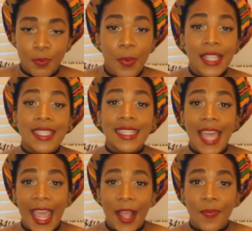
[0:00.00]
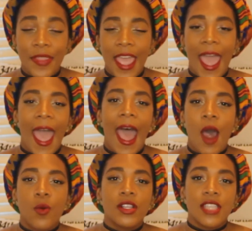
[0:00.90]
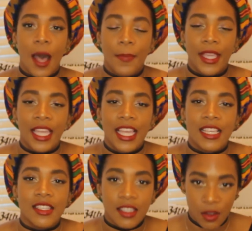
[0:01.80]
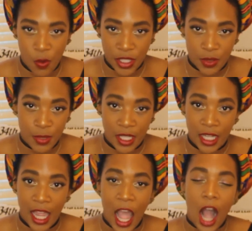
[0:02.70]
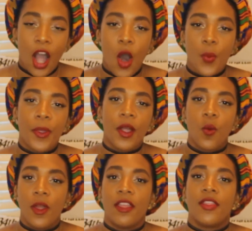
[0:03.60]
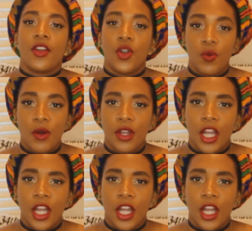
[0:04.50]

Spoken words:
But today, our topic is going to be coping with Corona,